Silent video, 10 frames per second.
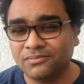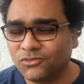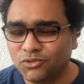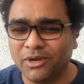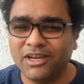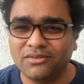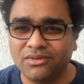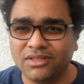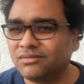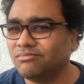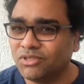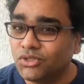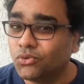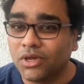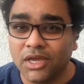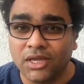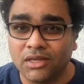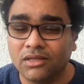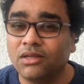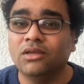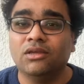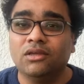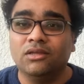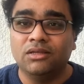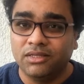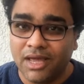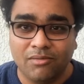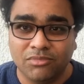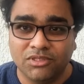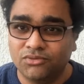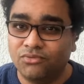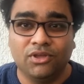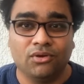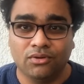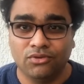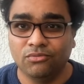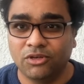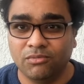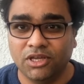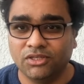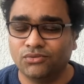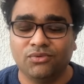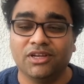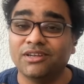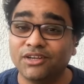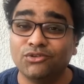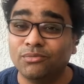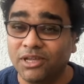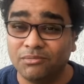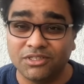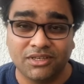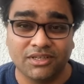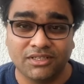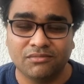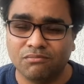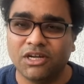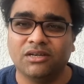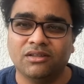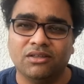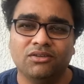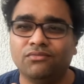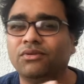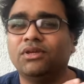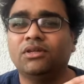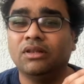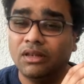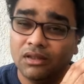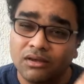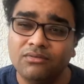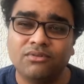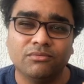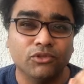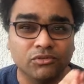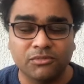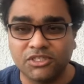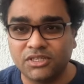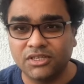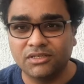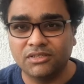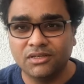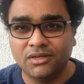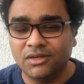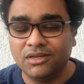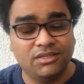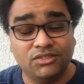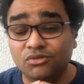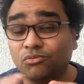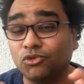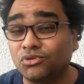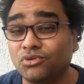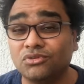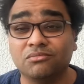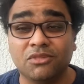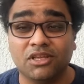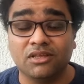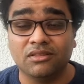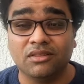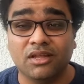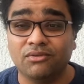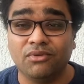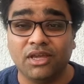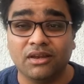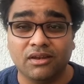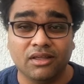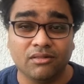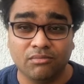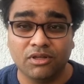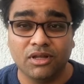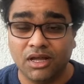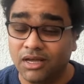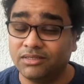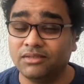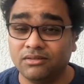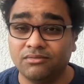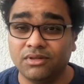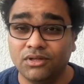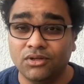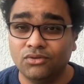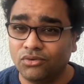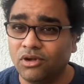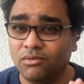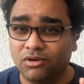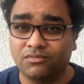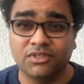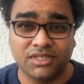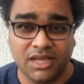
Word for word: So my dear friends, it's okay. It happens. We are all human beings. We are tend to make mistakes. But if we learn from those mistakes, it is the most awesome thing that we can help ourselves to come out of these